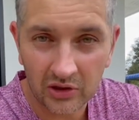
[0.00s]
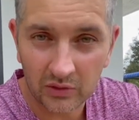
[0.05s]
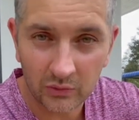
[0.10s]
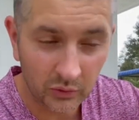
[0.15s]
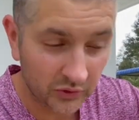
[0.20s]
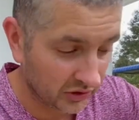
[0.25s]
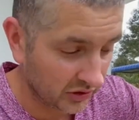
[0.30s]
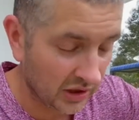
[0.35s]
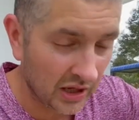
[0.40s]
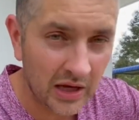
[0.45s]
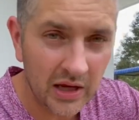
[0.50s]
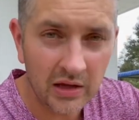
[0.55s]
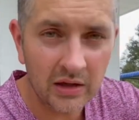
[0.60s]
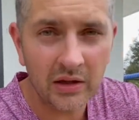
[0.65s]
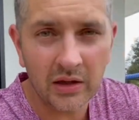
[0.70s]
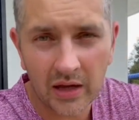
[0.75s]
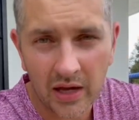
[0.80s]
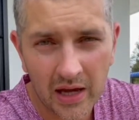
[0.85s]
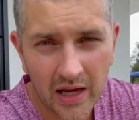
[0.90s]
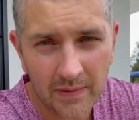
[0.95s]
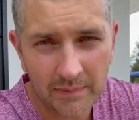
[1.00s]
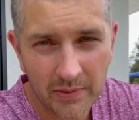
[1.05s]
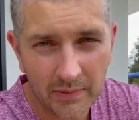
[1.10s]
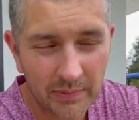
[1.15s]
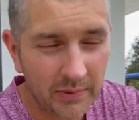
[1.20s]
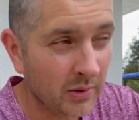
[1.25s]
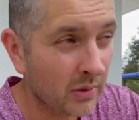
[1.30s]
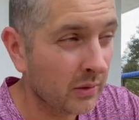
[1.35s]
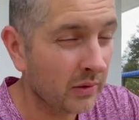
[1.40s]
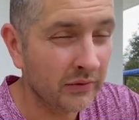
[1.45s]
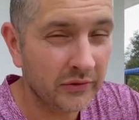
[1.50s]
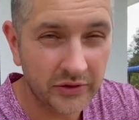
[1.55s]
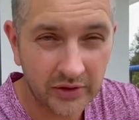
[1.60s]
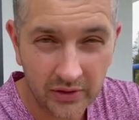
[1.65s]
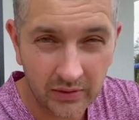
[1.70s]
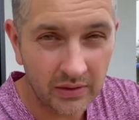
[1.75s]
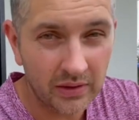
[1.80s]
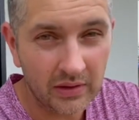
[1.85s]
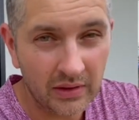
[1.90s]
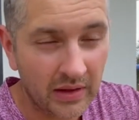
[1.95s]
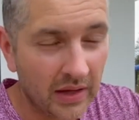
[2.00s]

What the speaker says: was incapable of doing